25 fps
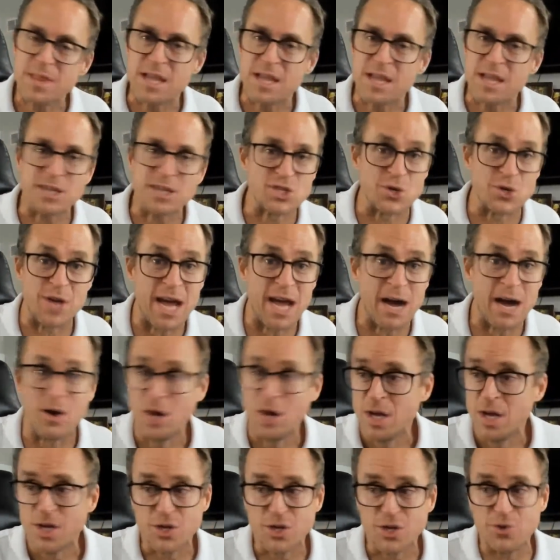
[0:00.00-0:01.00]
So now
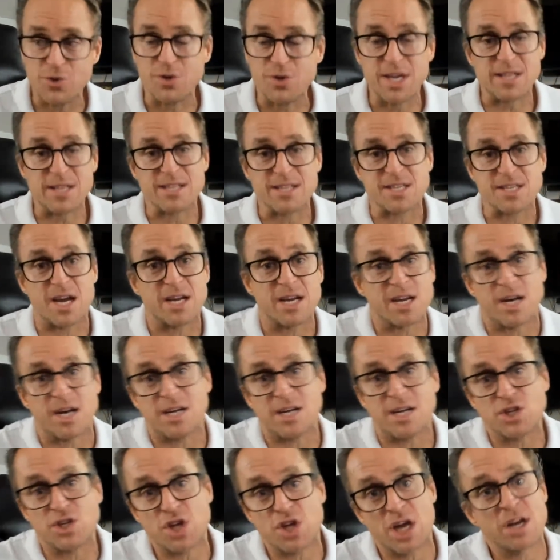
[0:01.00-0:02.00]
you get the signed
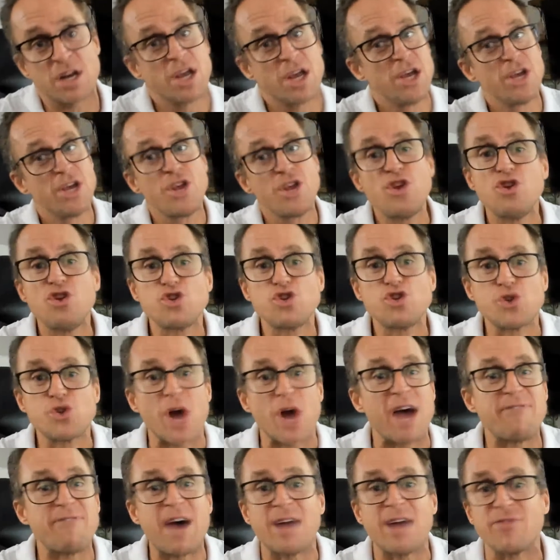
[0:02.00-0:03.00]
contract, you
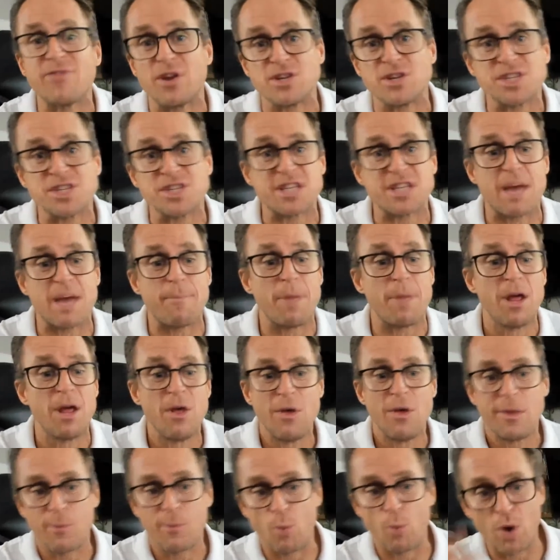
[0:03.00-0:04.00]
drive out there, step
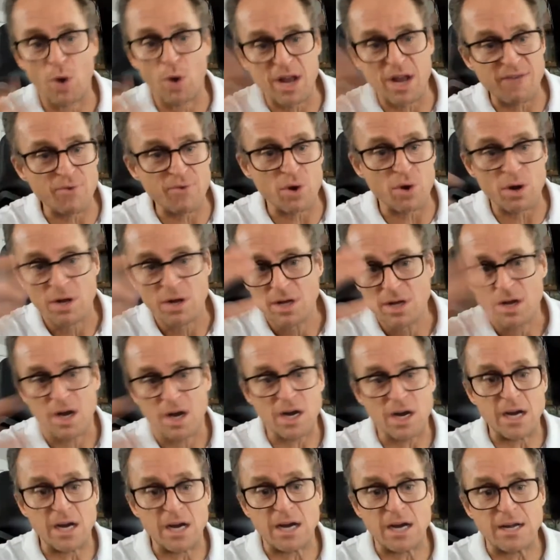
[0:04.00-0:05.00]
whatever
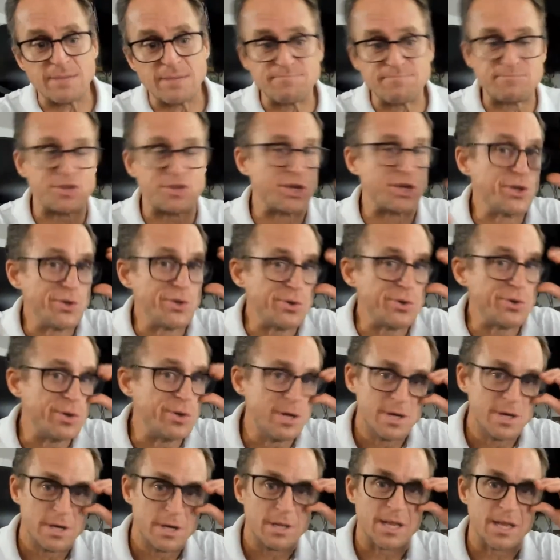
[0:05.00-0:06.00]
to,
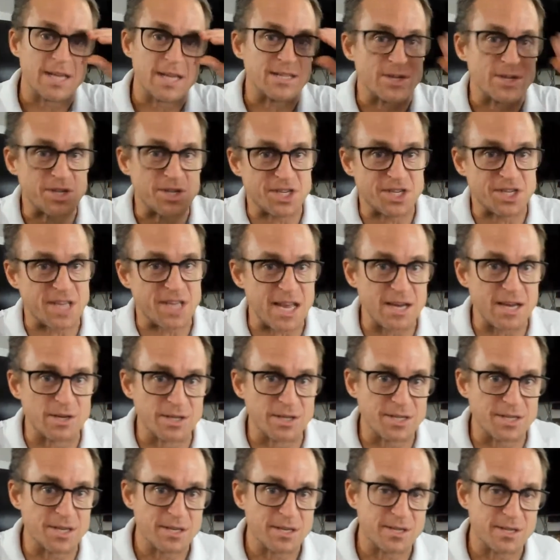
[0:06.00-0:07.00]
like there's
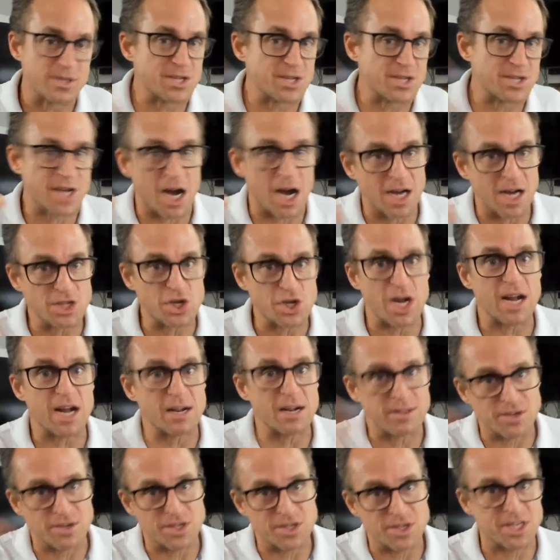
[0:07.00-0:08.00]
sales, there's a
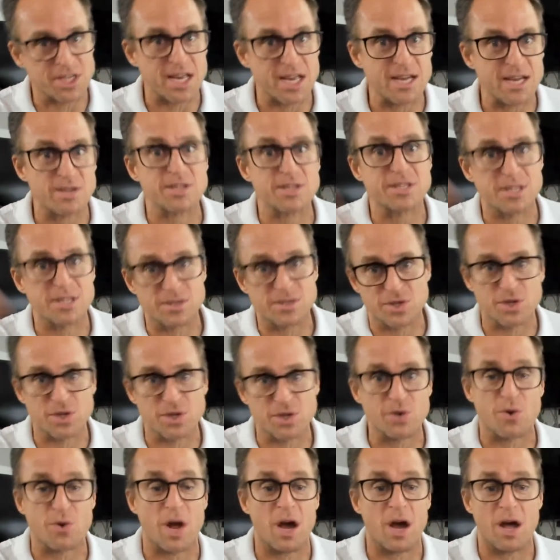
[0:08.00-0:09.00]
contract, there's sales, there's
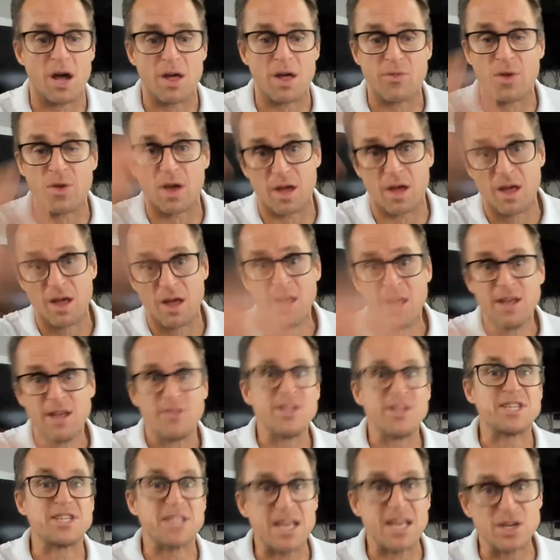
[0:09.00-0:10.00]
the
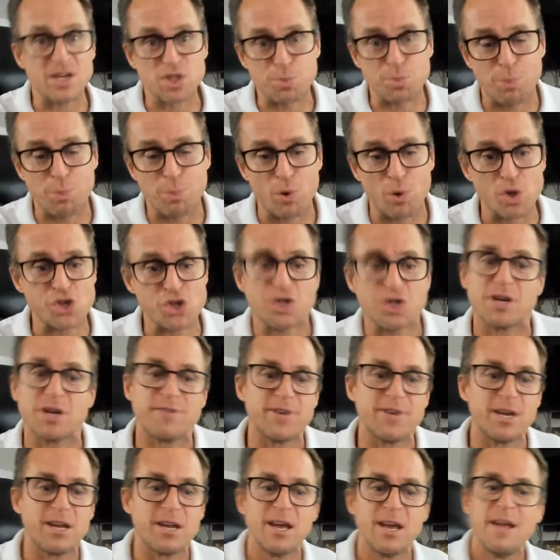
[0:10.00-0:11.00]
sales portion of
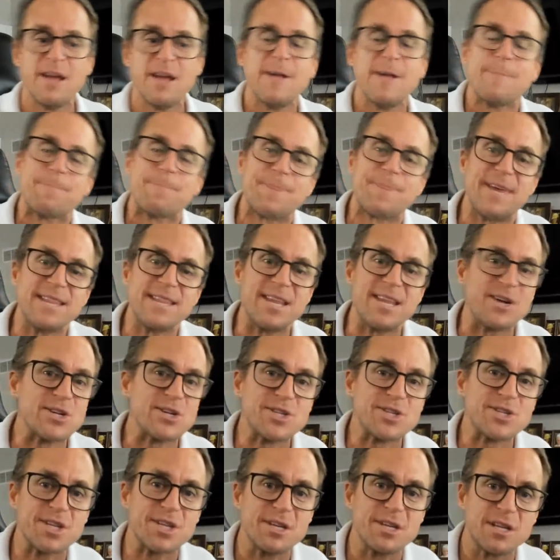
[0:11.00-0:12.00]
it. Then
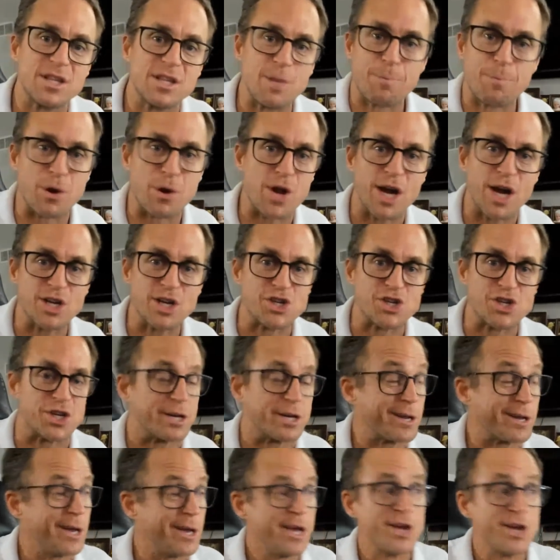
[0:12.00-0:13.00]
there's the production.
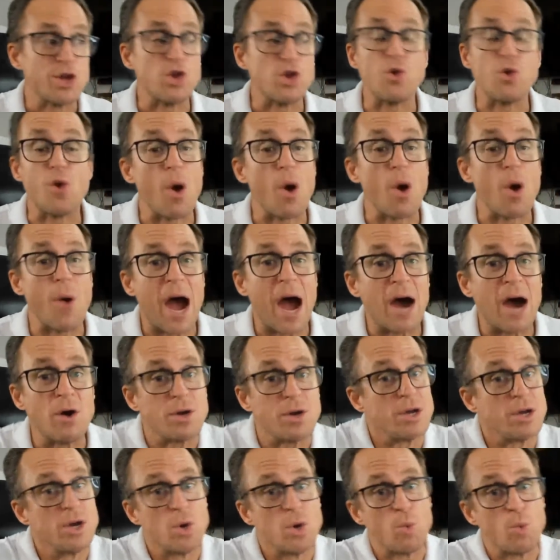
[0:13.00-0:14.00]
You go out
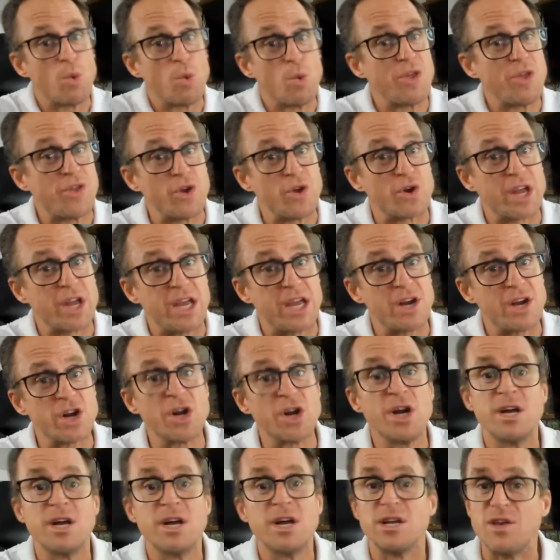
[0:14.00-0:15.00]
with your gear,
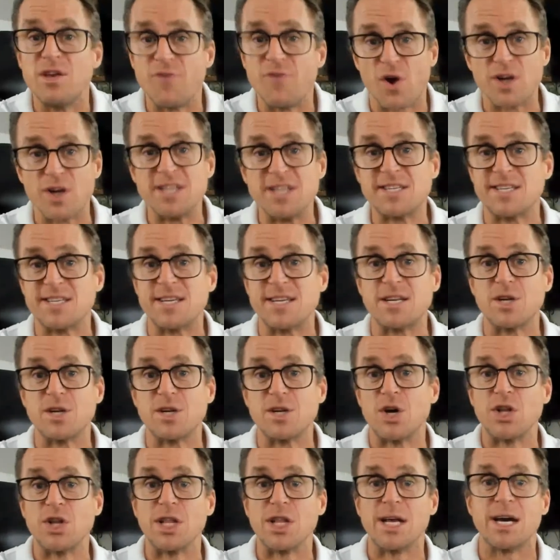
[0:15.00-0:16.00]
you've already seen it
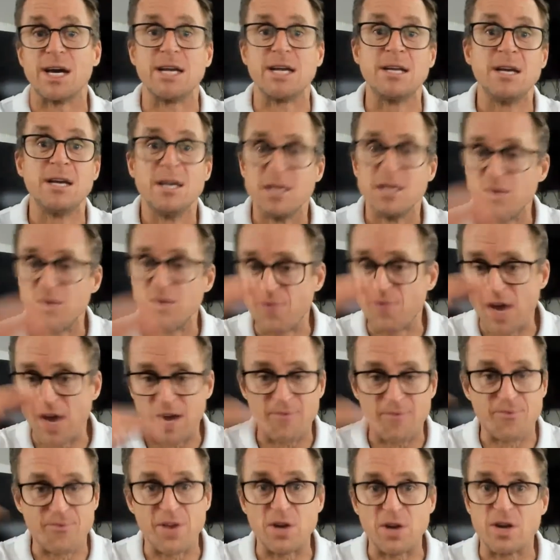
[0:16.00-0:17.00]
online, you've kind of
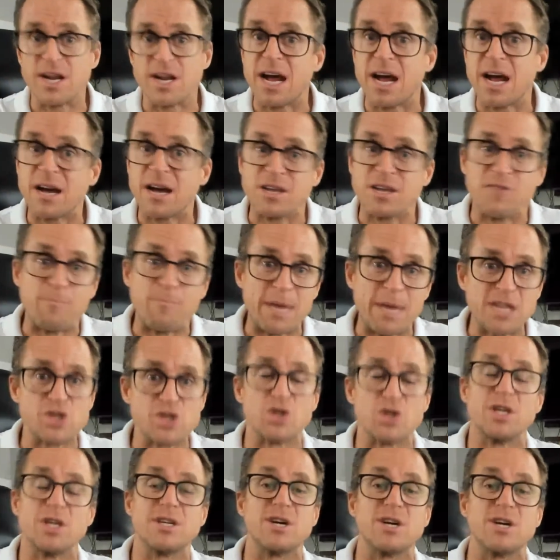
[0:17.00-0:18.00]
figured it out, you
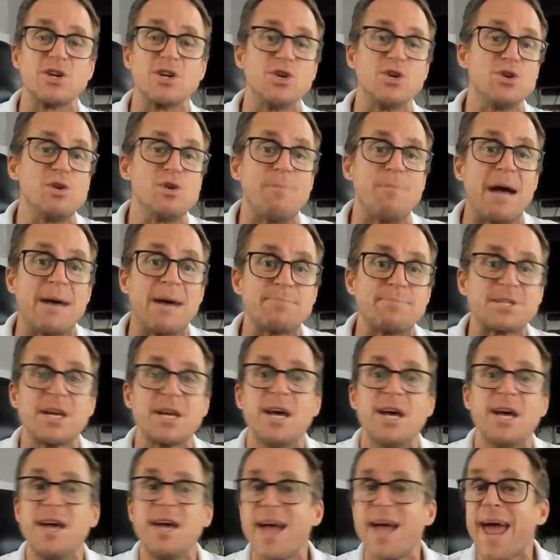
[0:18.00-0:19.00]
measured it on Google Maps,
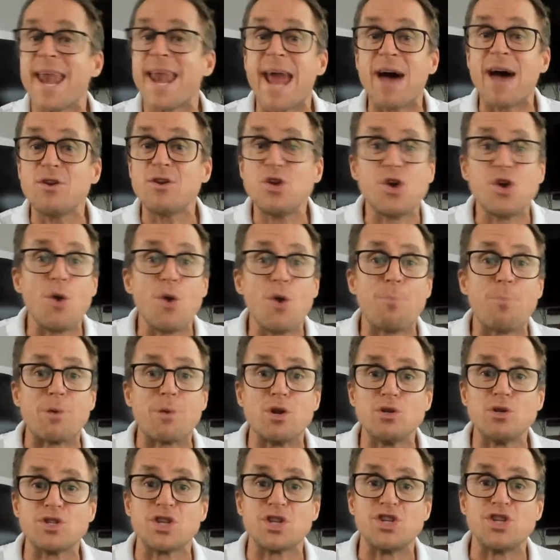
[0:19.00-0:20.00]
and now you go
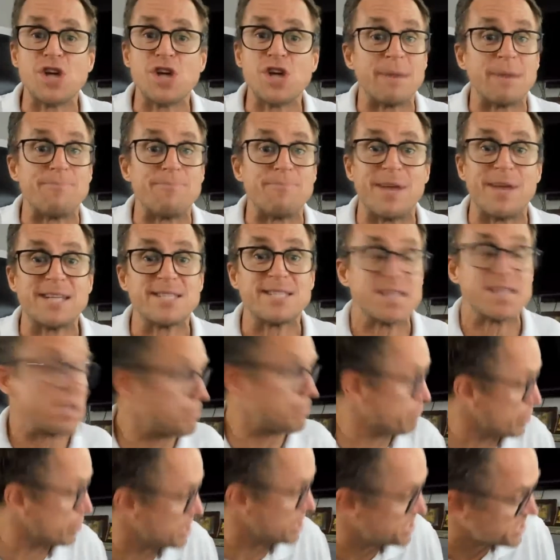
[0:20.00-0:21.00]
produce the job. That's it,
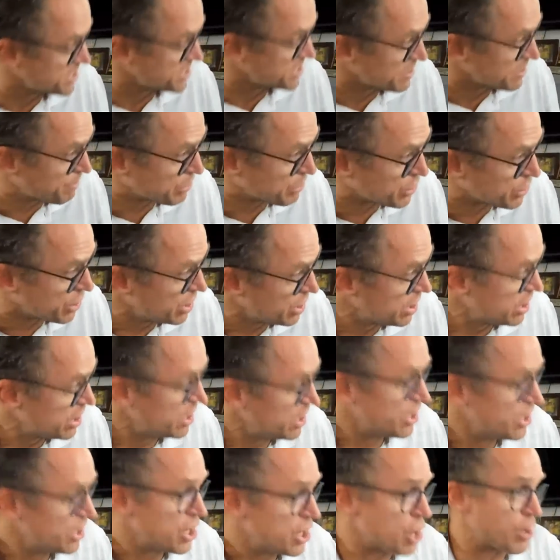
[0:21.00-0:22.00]
pretty simple.
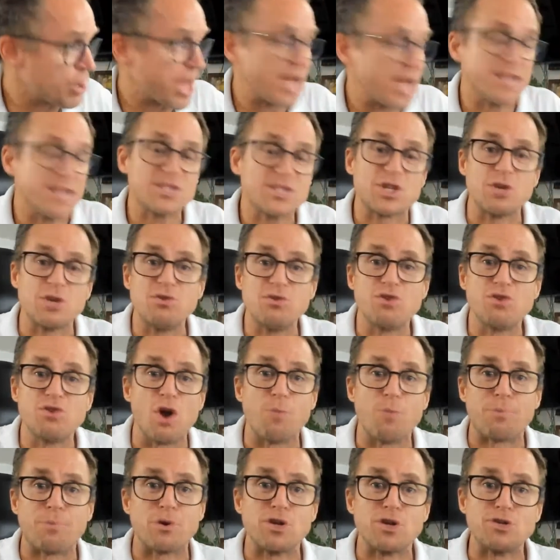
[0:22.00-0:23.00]
Okay, so you go
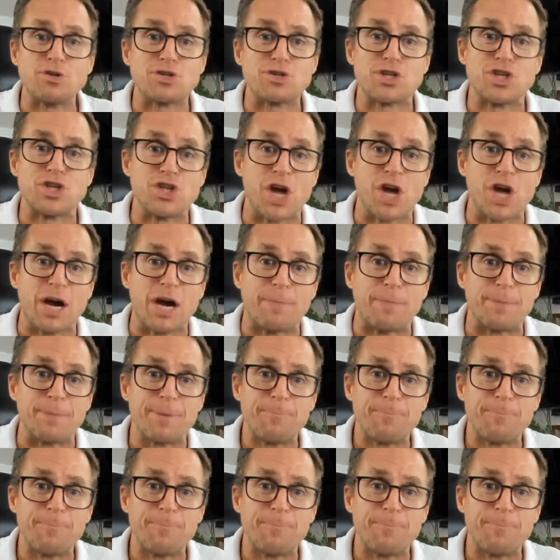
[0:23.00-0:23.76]
produce the job.